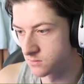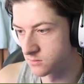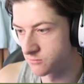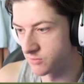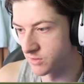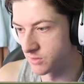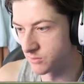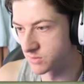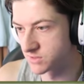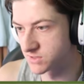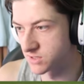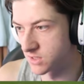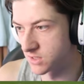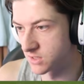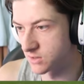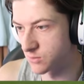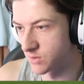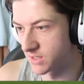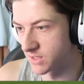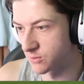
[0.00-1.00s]
Already, we're
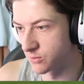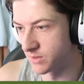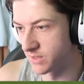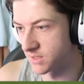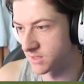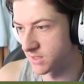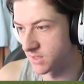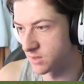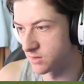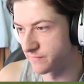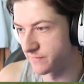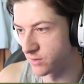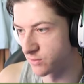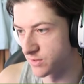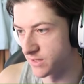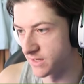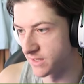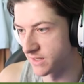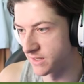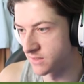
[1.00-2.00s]
starting quite quick. Lay off
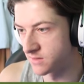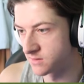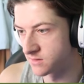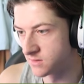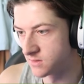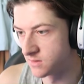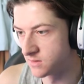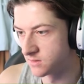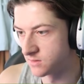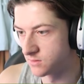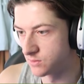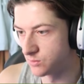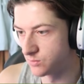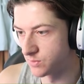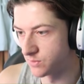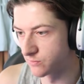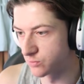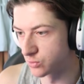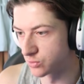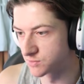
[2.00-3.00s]
Elneny,
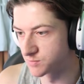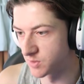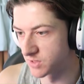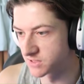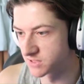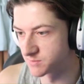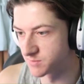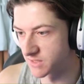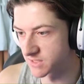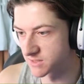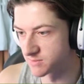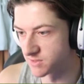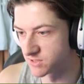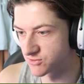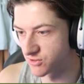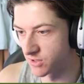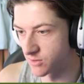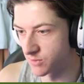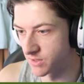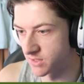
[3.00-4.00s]
who, of course, passes back to me
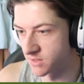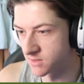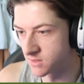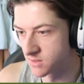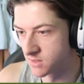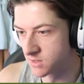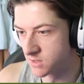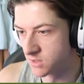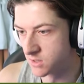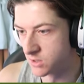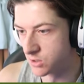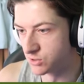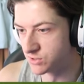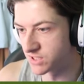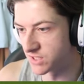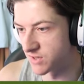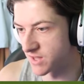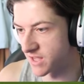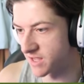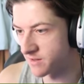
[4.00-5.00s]
straight away.
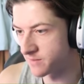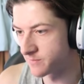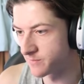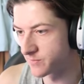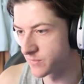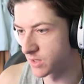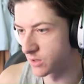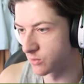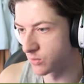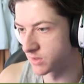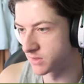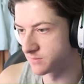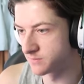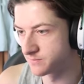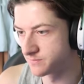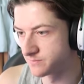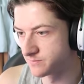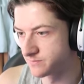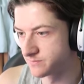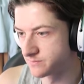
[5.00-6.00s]
Who's in there? No one.
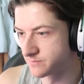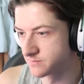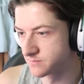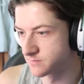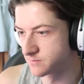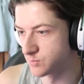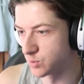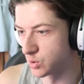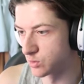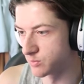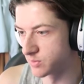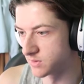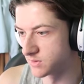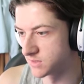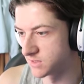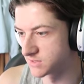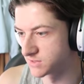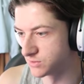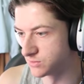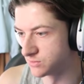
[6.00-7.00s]

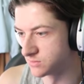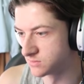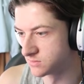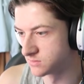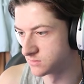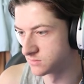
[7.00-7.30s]
Pogba, that's who.